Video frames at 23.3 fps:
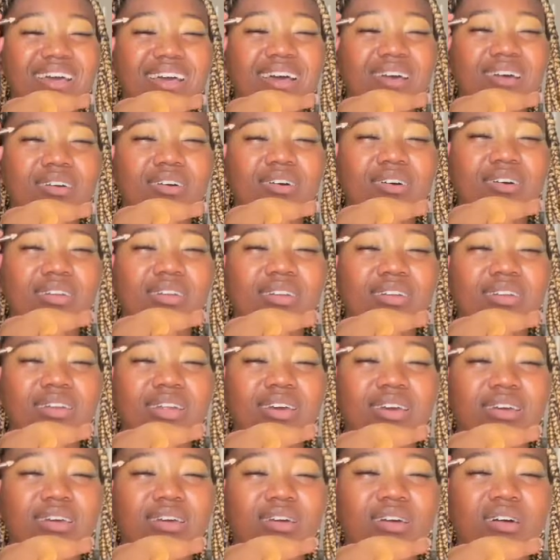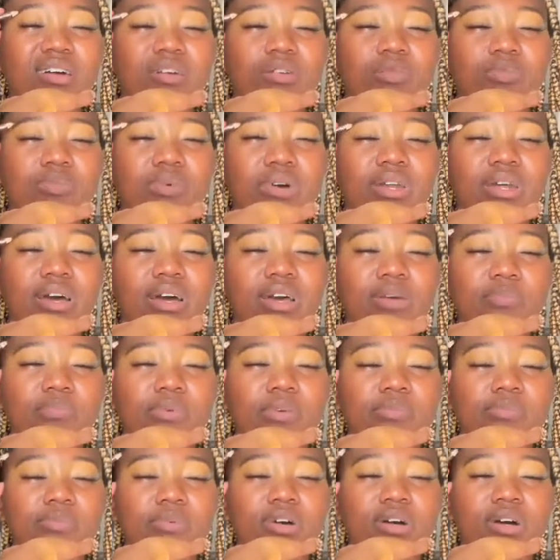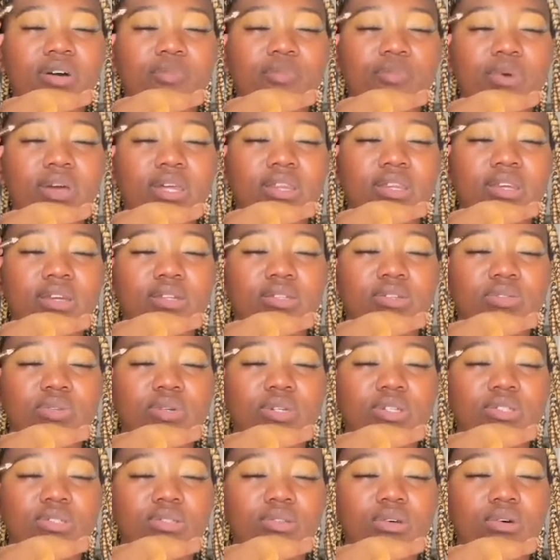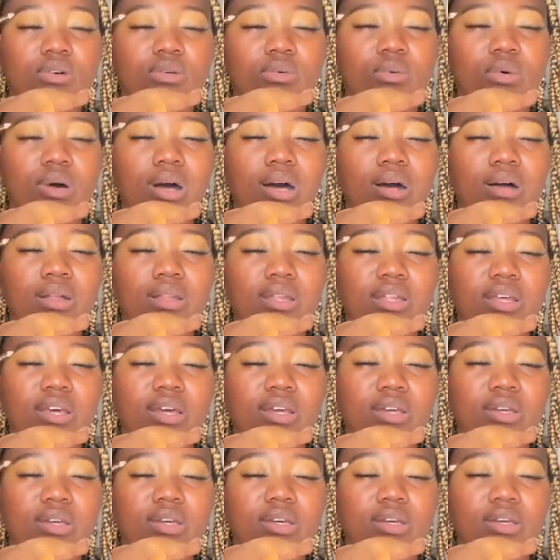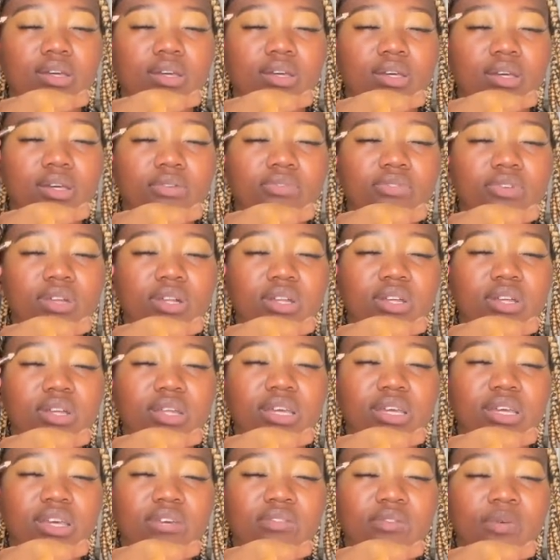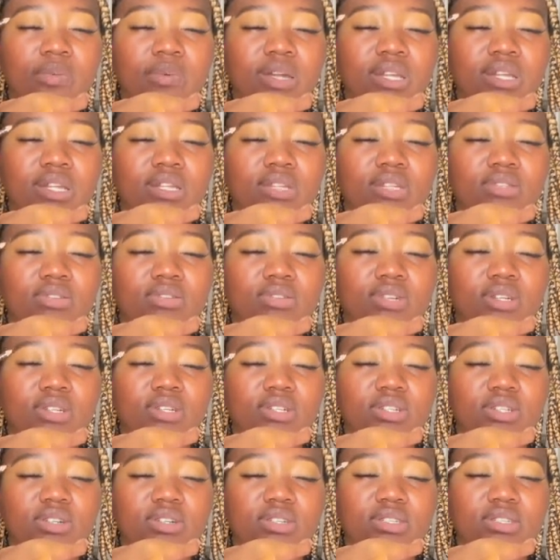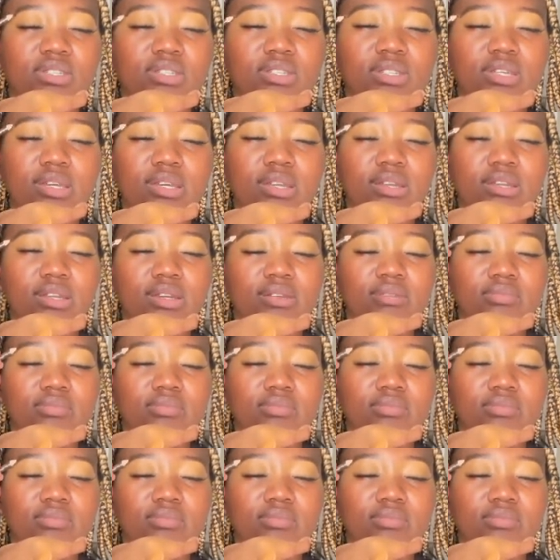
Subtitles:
I can't like help but hype people up when they're doing so well. Like, feel like everybody needs reassurance here and there.